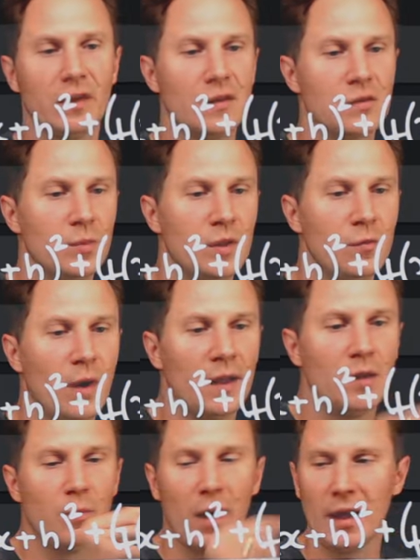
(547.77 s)
needs to be
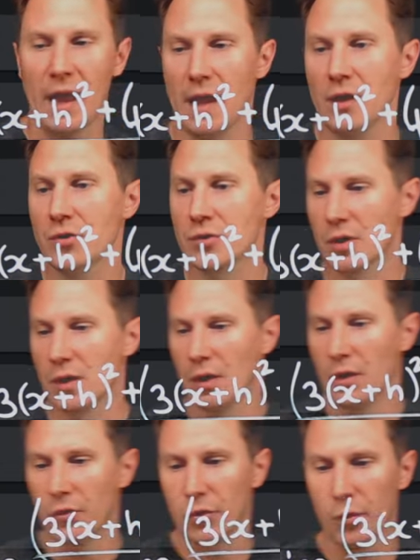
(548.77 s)
divided by h.
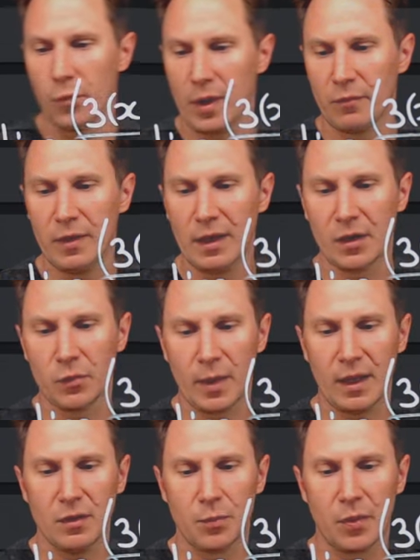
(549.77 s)
So when we
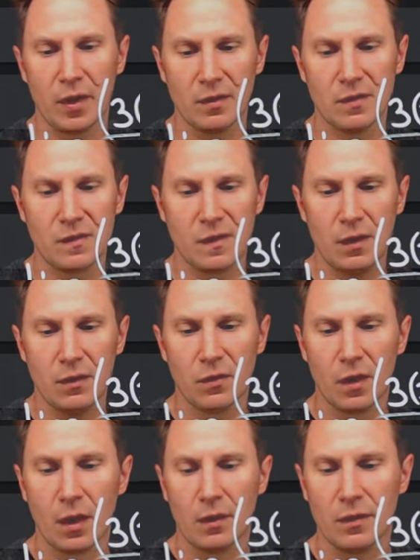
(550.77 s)
expand the parentheses,
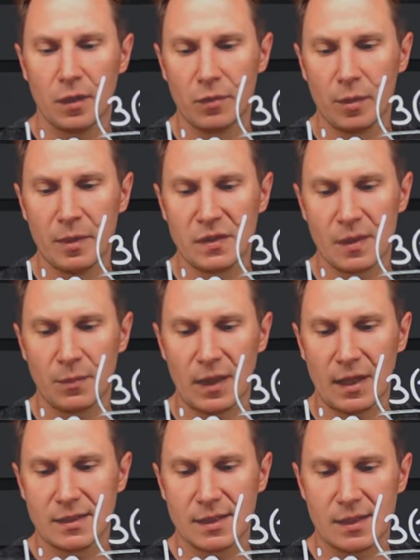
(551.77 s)
there will be some
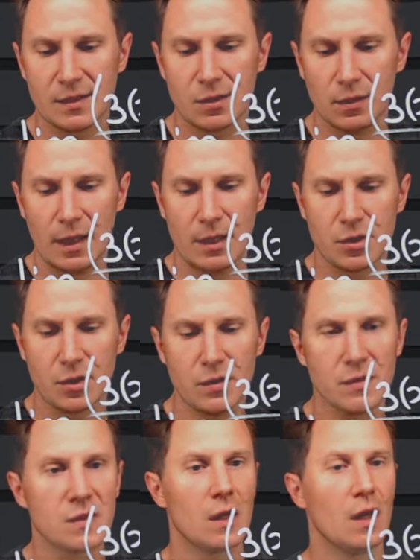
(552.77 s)
nice
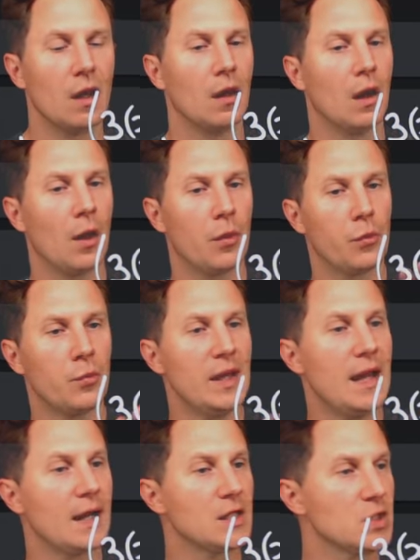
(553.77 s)
cancellations.
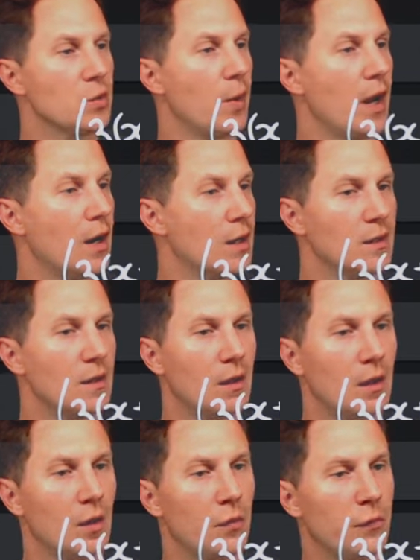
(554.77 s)
3x squared,
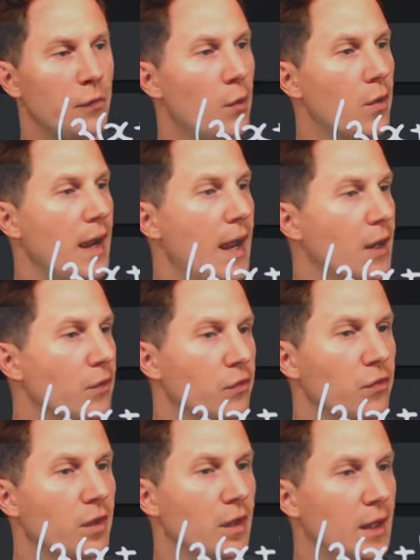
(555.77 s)

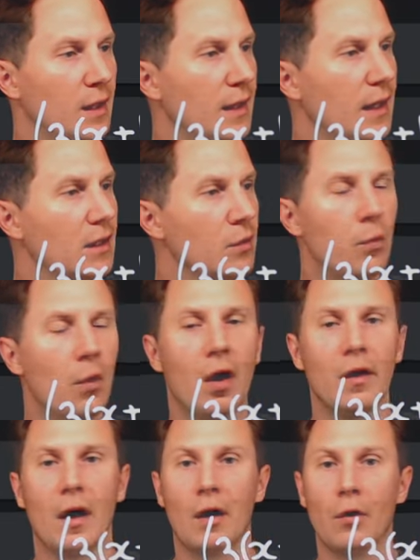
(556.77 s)
4x, and negative
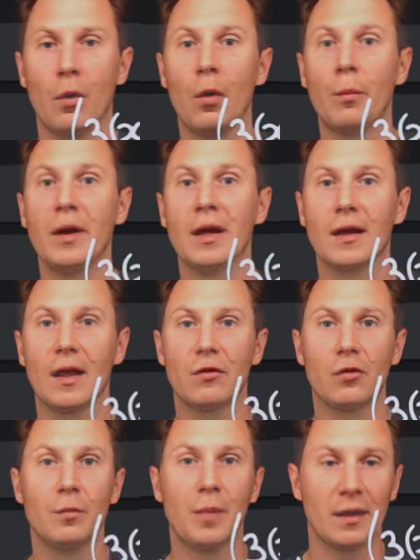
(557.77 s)
1 are all being
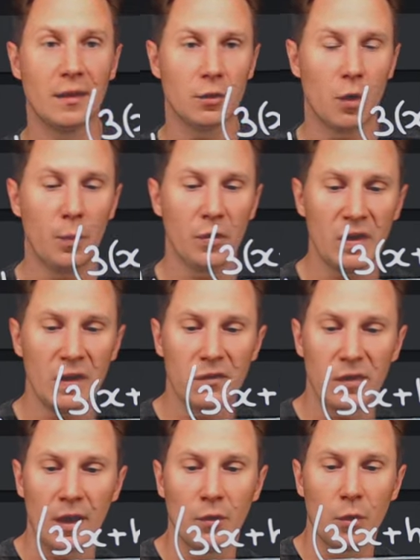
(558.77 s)
cancelled by their opposites,
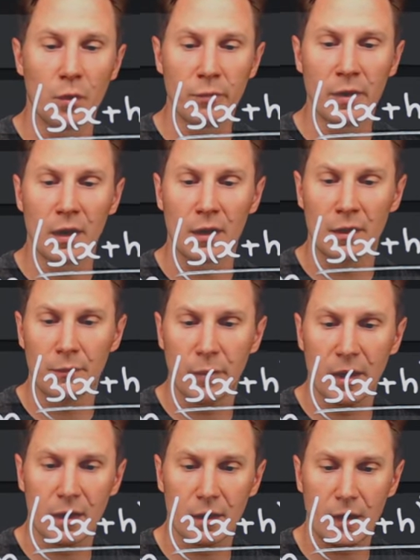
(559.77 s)
and all we are
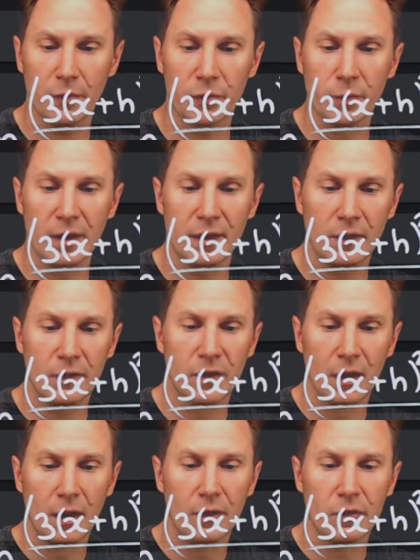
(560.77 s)
being left with is
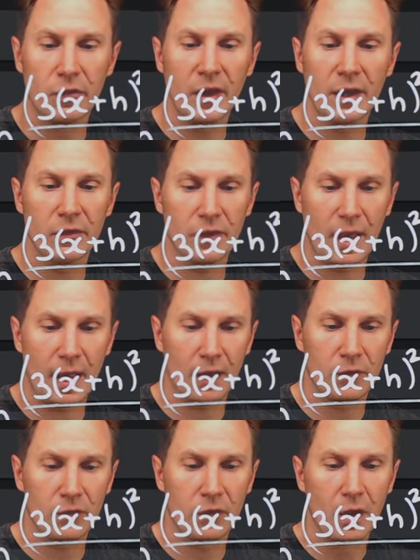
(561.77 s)

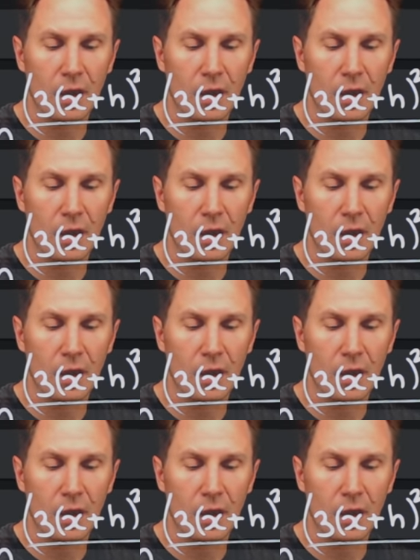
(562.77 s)
6xh